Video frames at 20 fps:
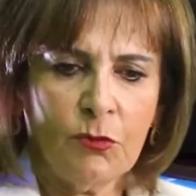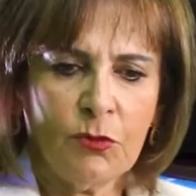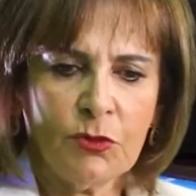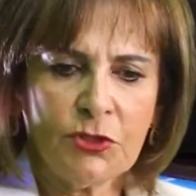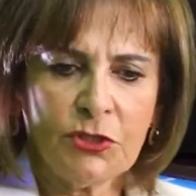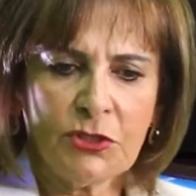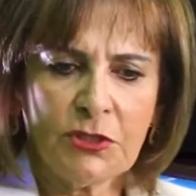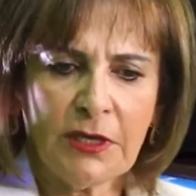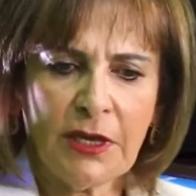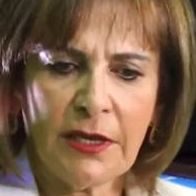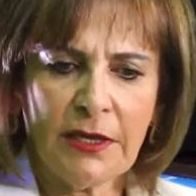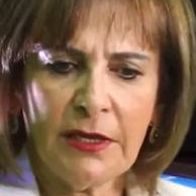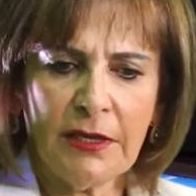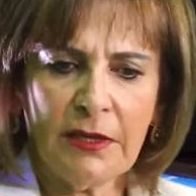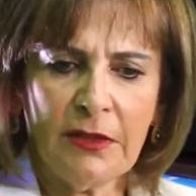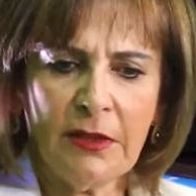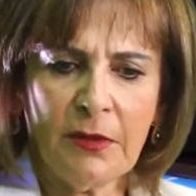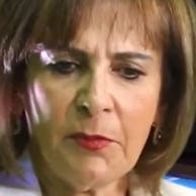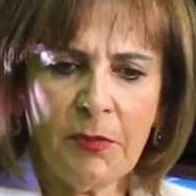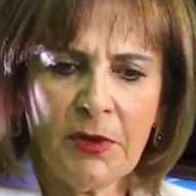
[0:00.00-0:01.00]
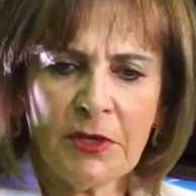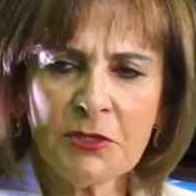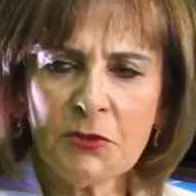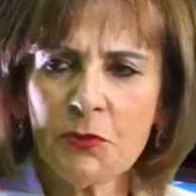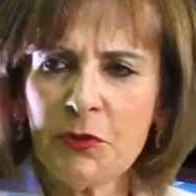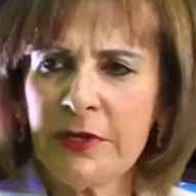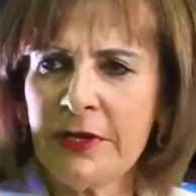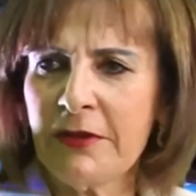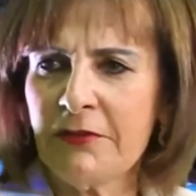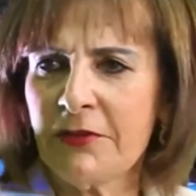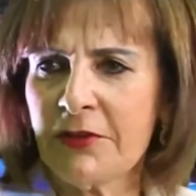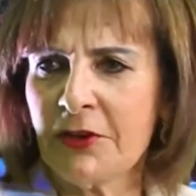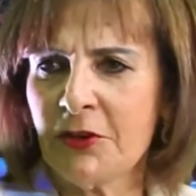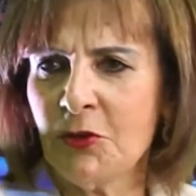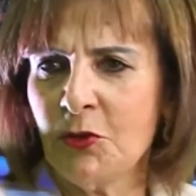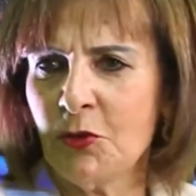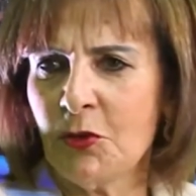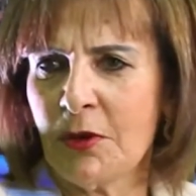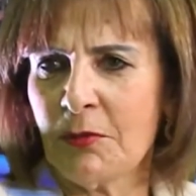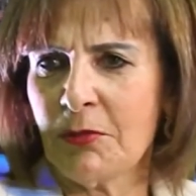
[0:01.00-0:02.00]
which in the past we never
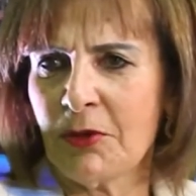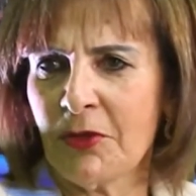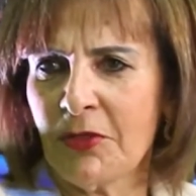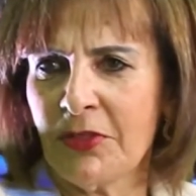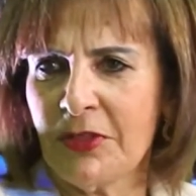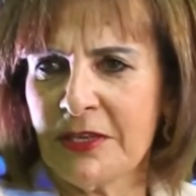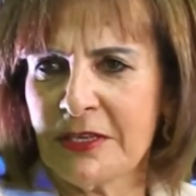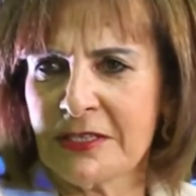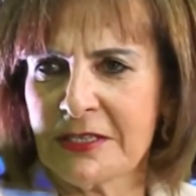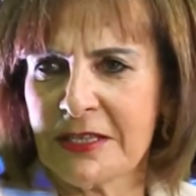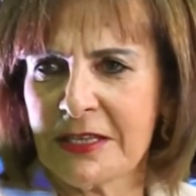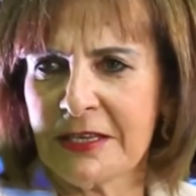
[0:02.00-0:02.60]
knew about these